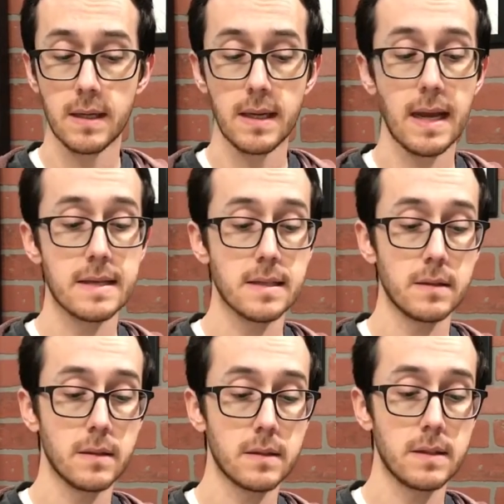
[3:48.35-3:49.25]
as he
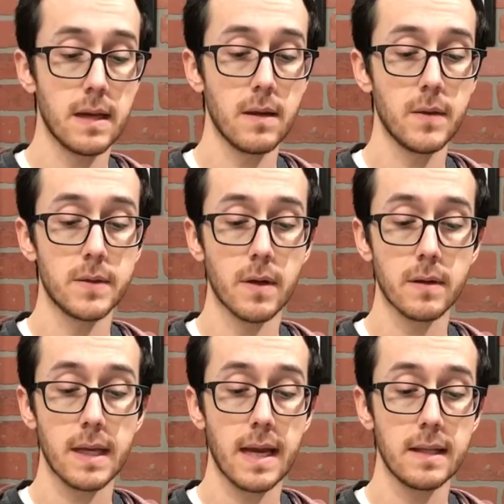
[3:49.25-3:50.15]
looked down the dark
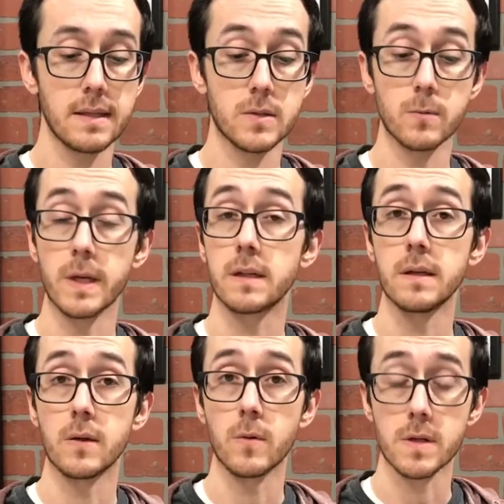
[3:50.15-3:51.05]
alley directly
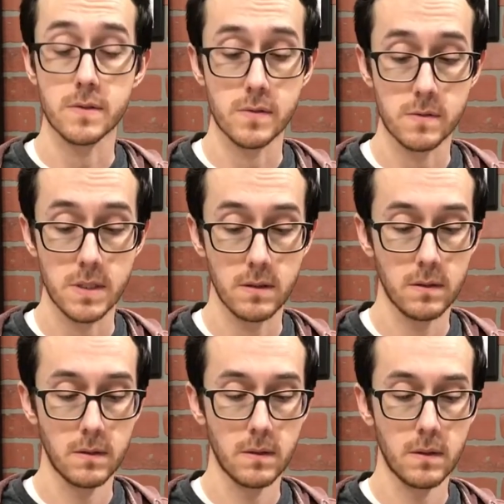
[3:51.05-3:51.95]
across the street.
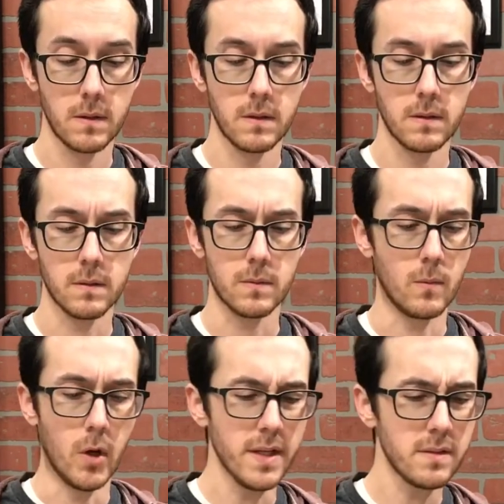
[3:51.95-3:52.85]

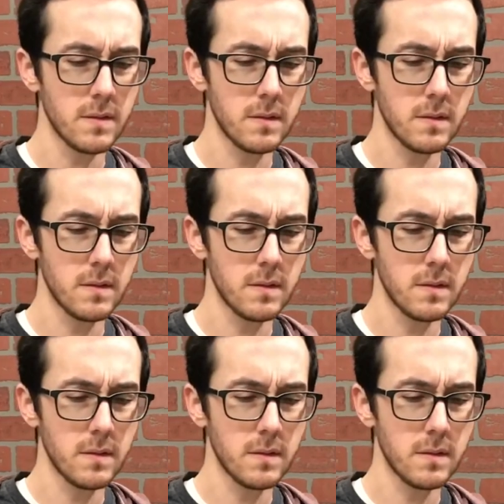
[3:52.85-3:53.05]
What?